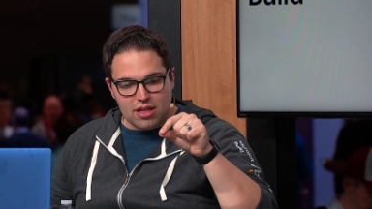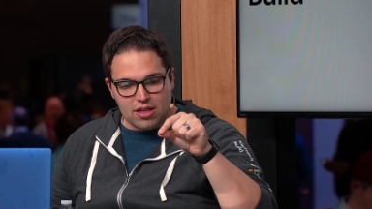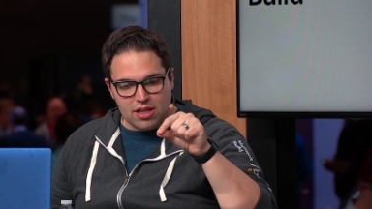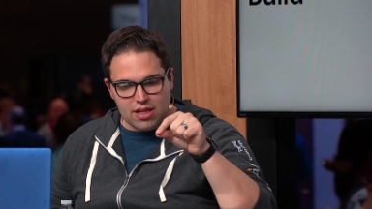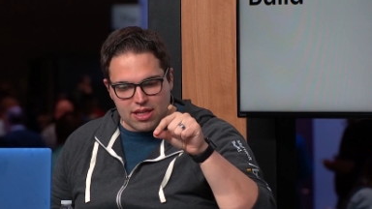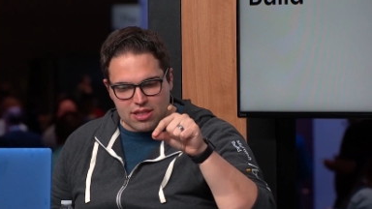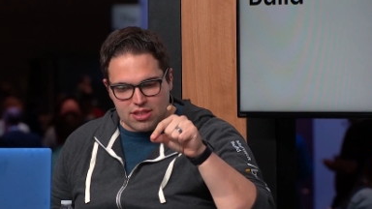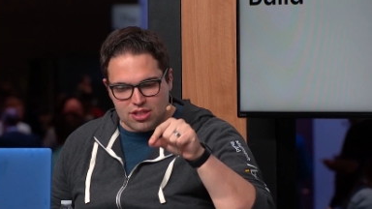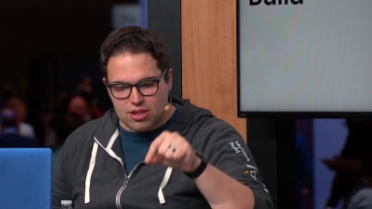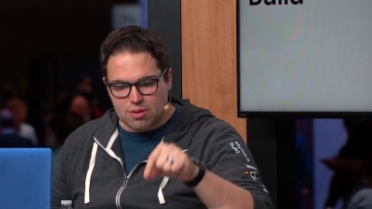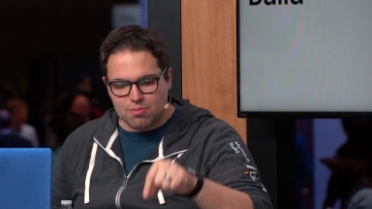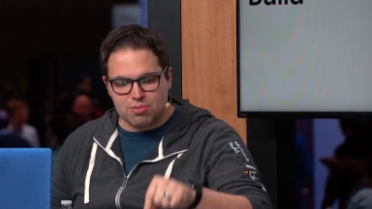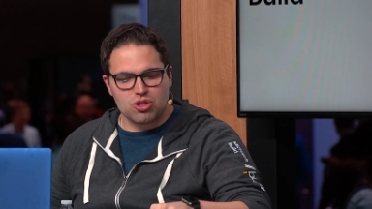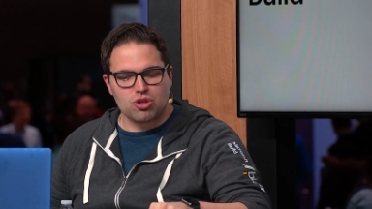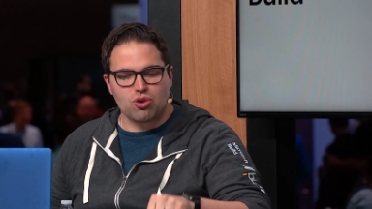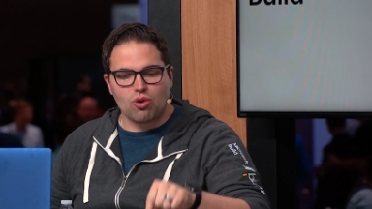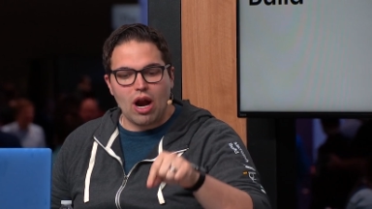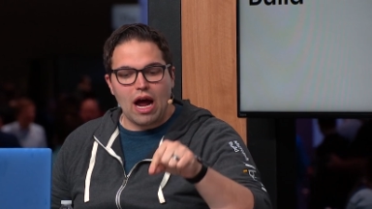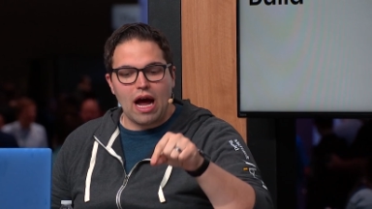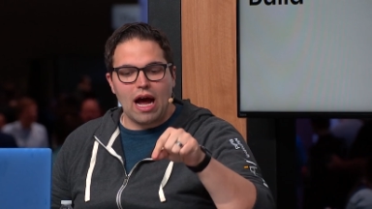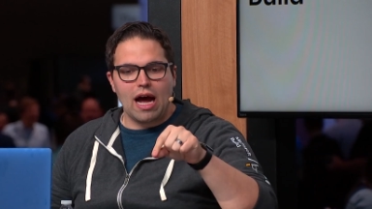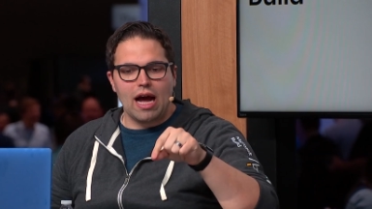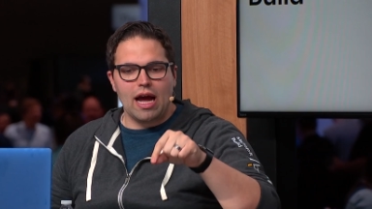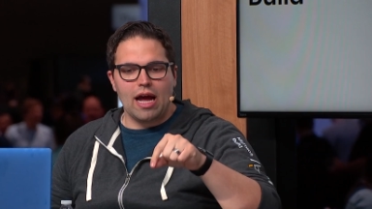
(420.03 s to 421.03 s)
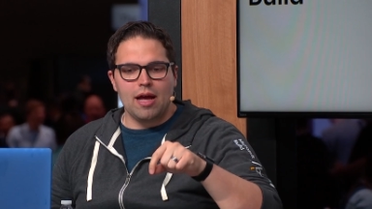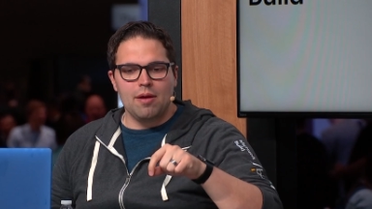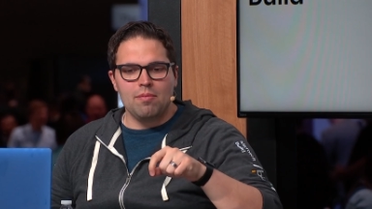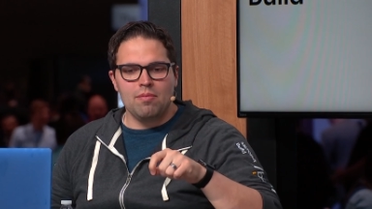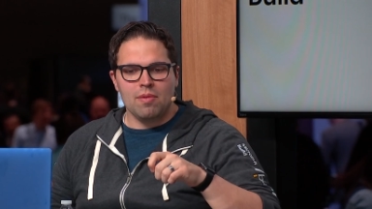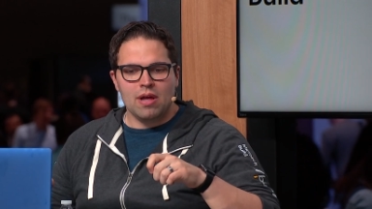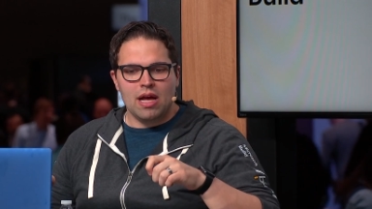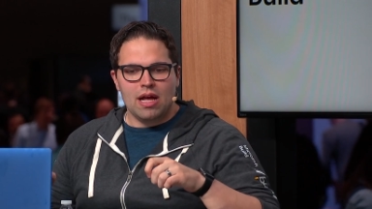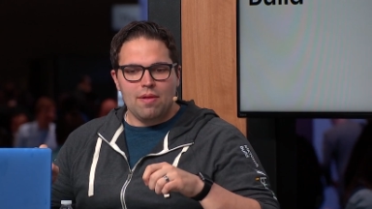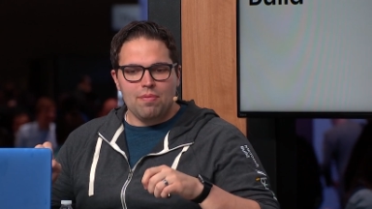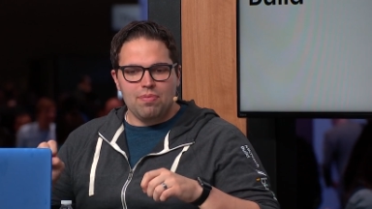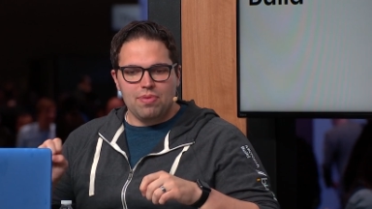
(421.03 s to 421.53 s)
clicks subscribe,
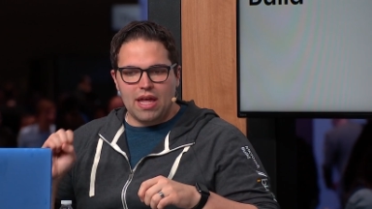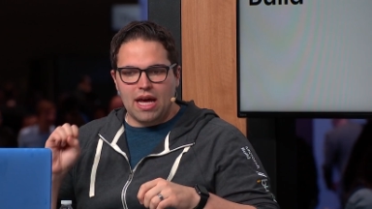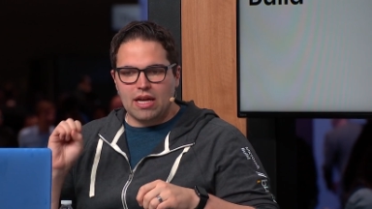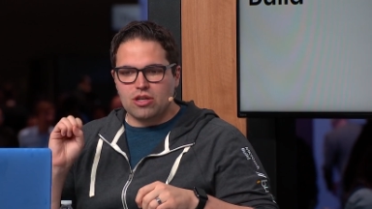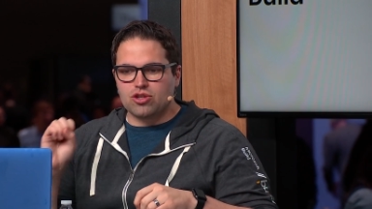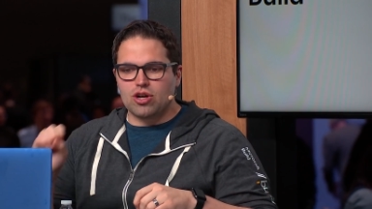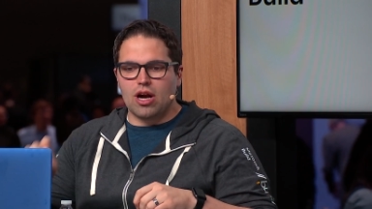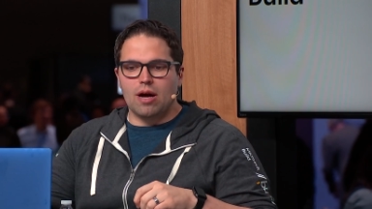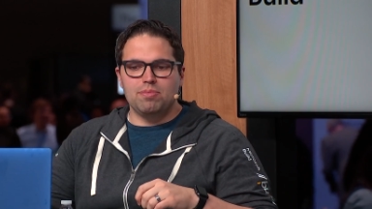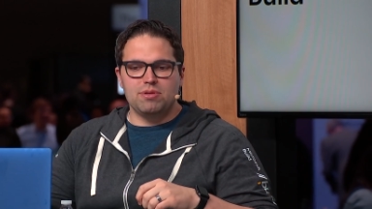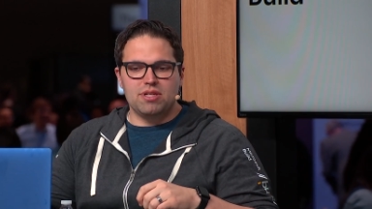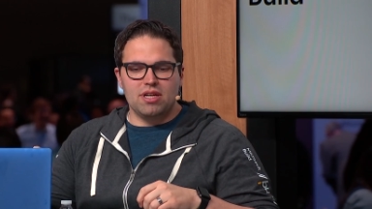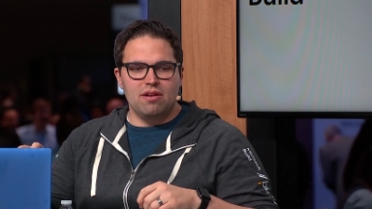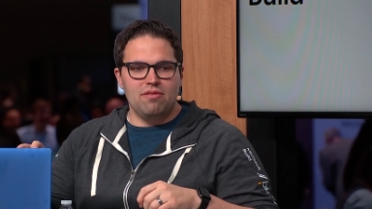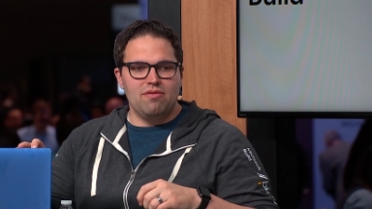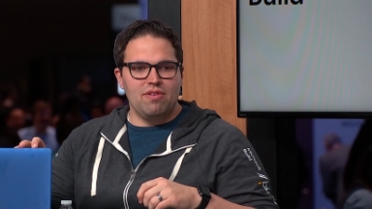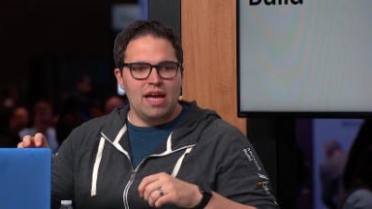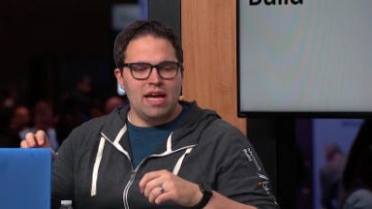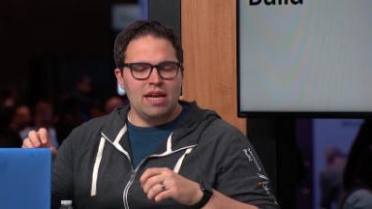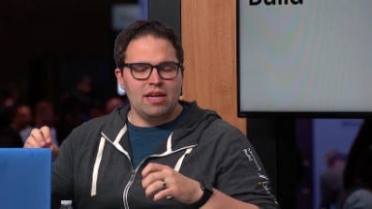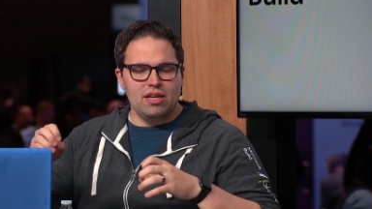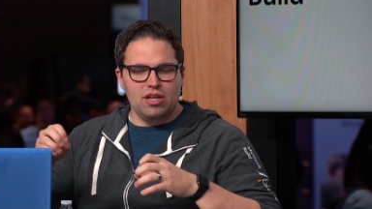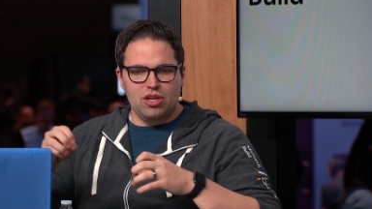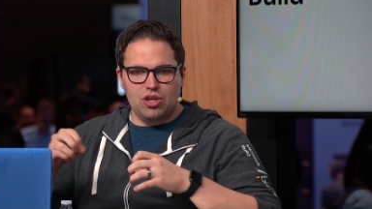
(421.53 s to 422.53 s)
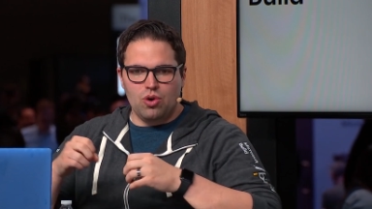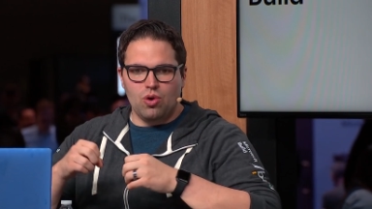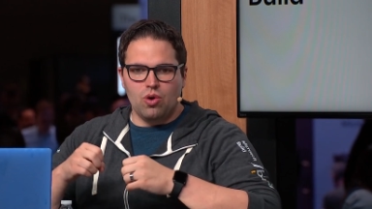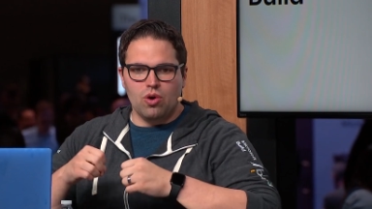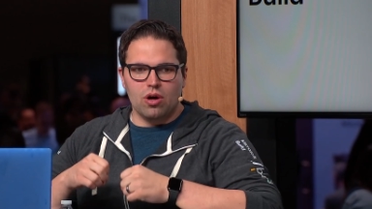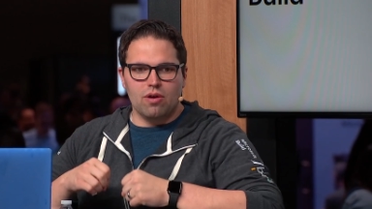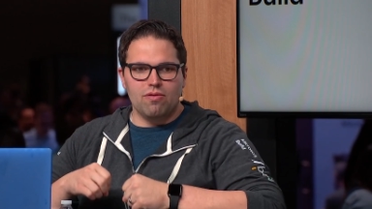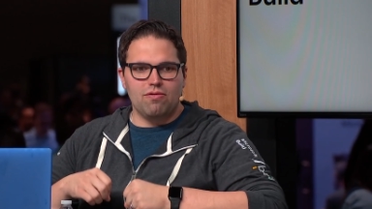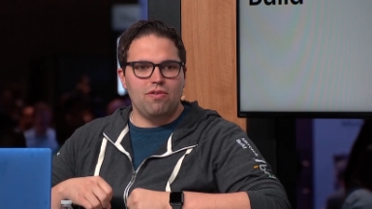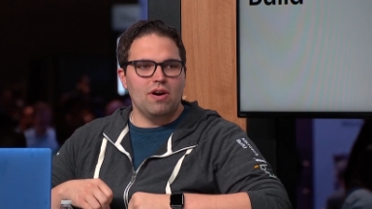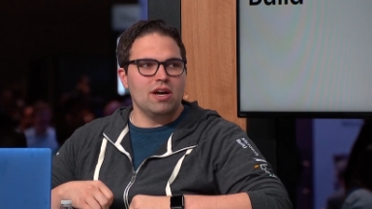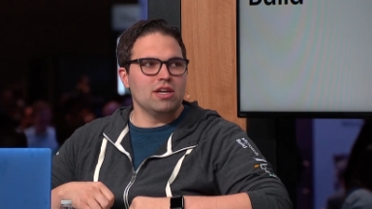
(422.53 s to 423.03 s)
that drops an event,
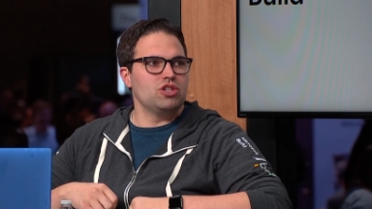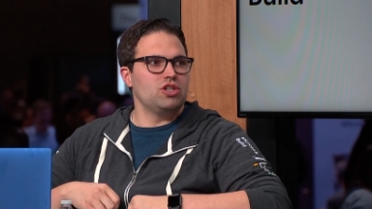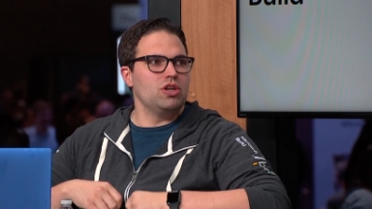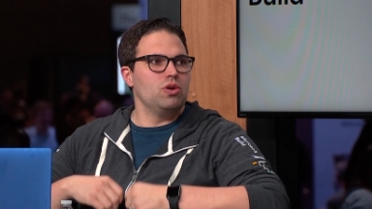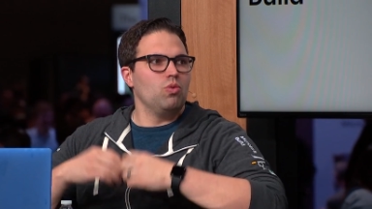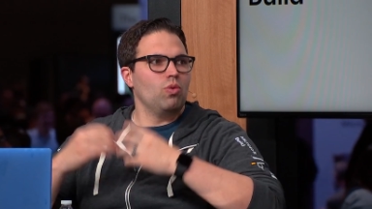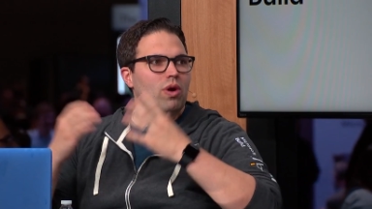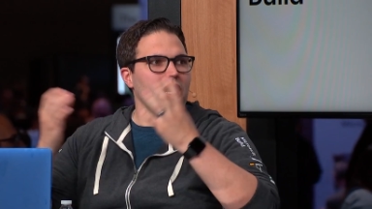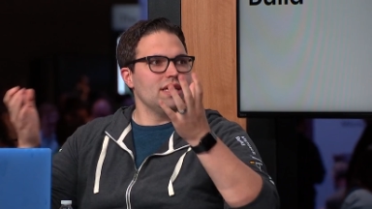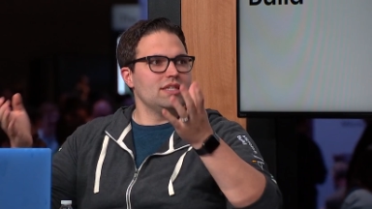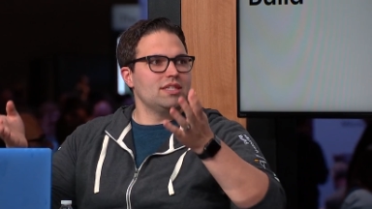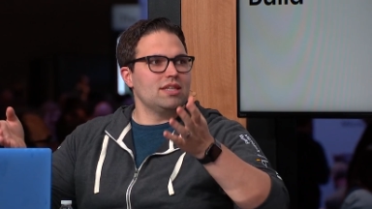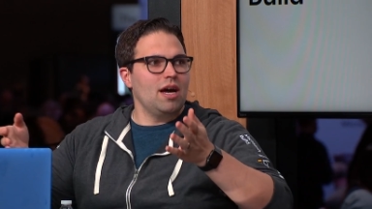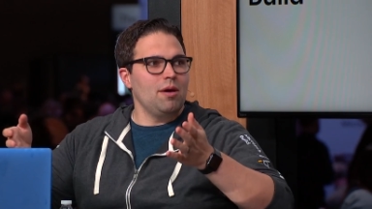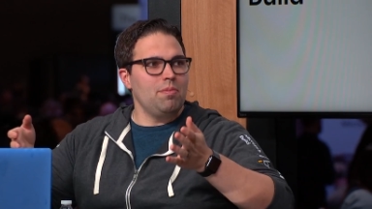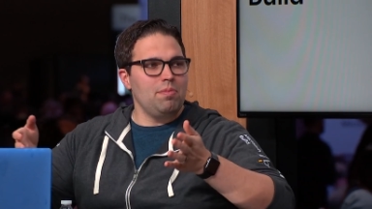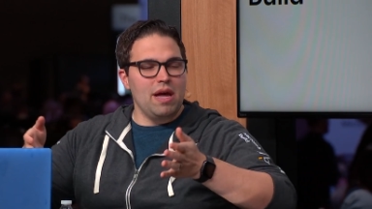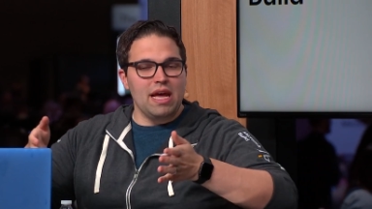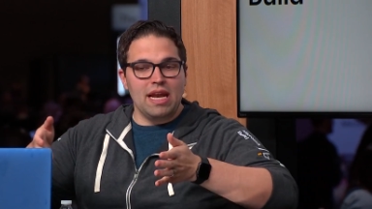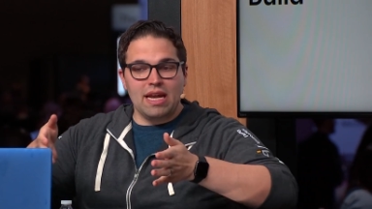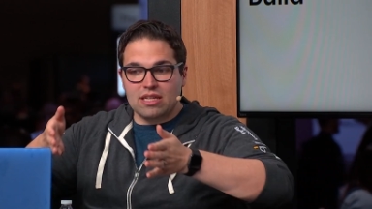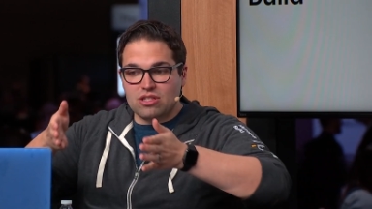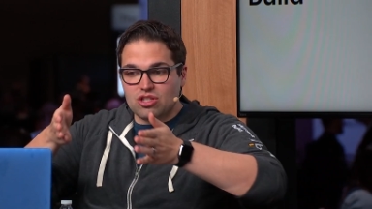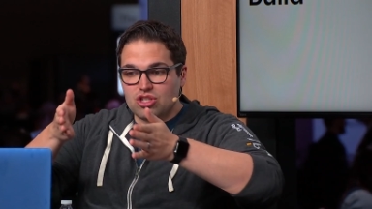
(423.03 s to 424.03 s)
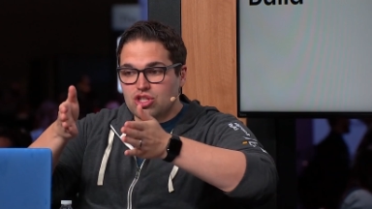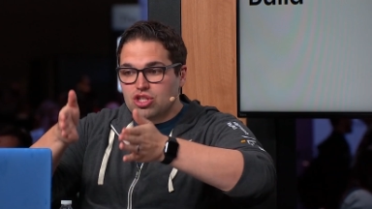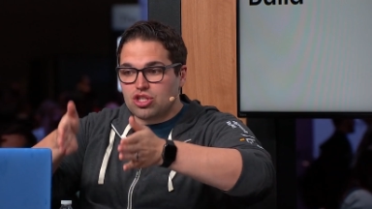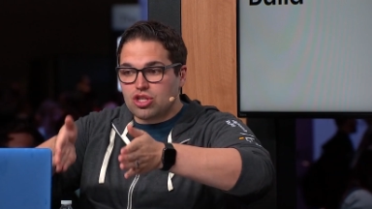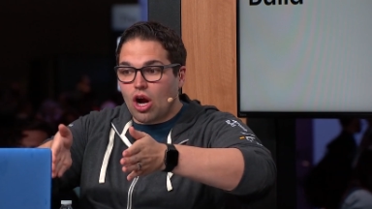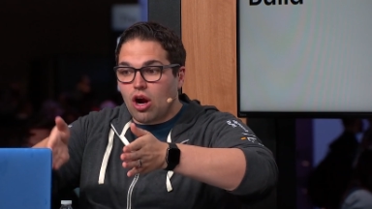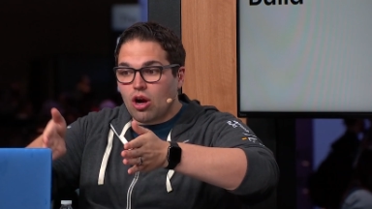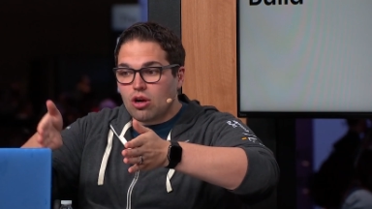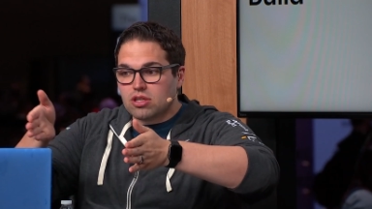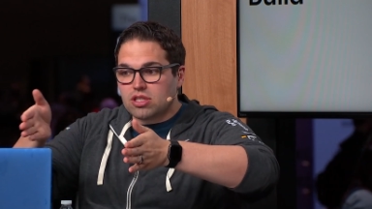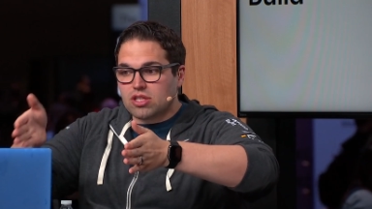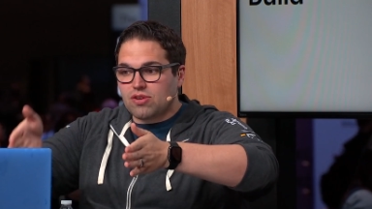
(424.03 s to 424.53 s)
your function wakes up, and it
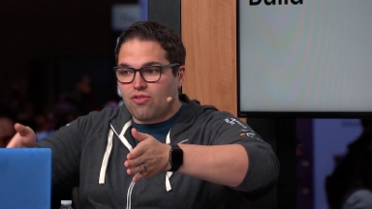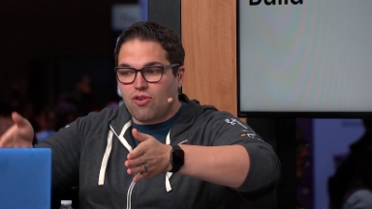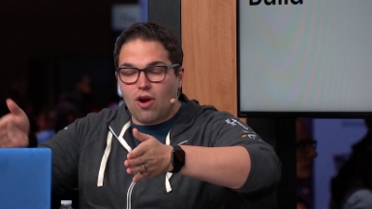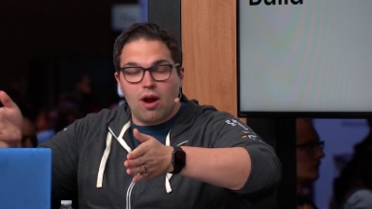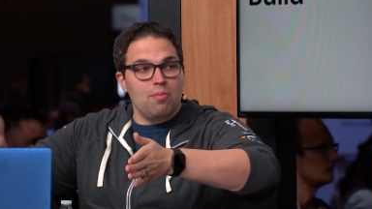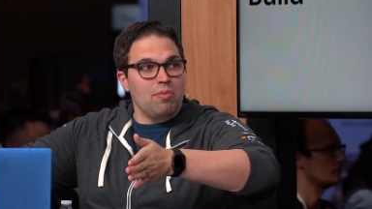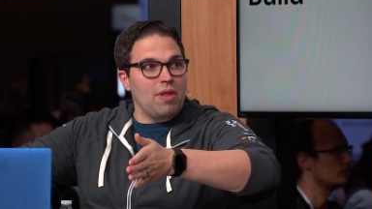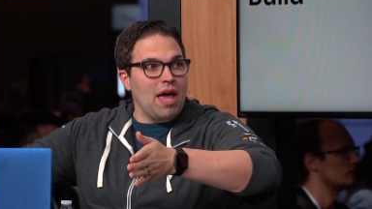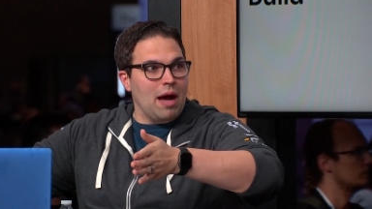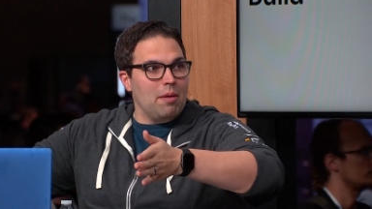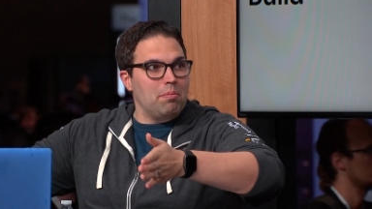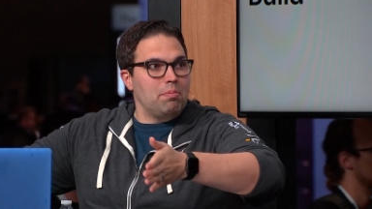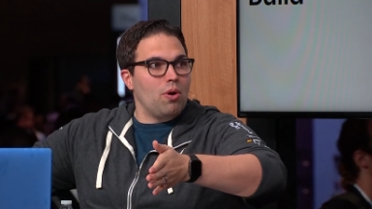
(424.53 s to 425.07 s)
starts from that